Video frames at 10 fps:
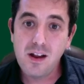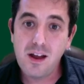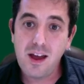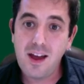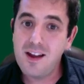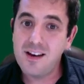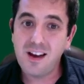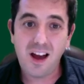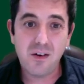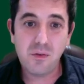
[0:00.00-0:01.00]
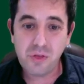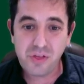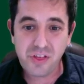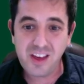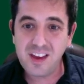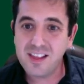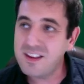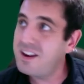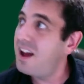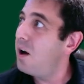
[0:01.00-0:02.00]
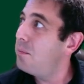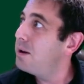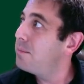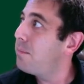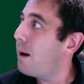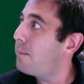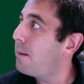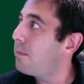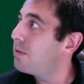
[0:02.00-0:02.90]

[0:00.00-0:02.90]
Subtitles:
And I don't think it's going to help me to pop up